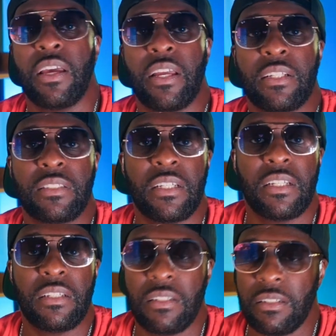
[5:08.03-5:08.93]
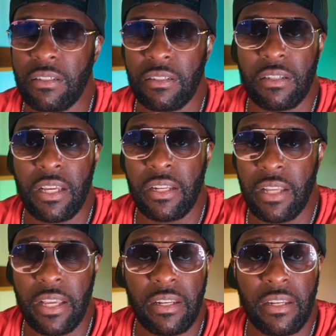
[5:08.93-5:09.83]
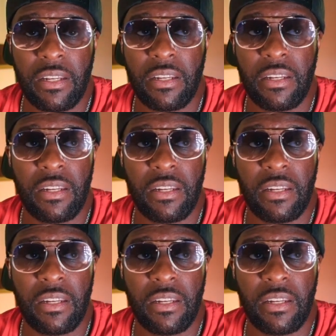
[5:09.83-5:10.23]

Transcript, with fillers: And I said, and and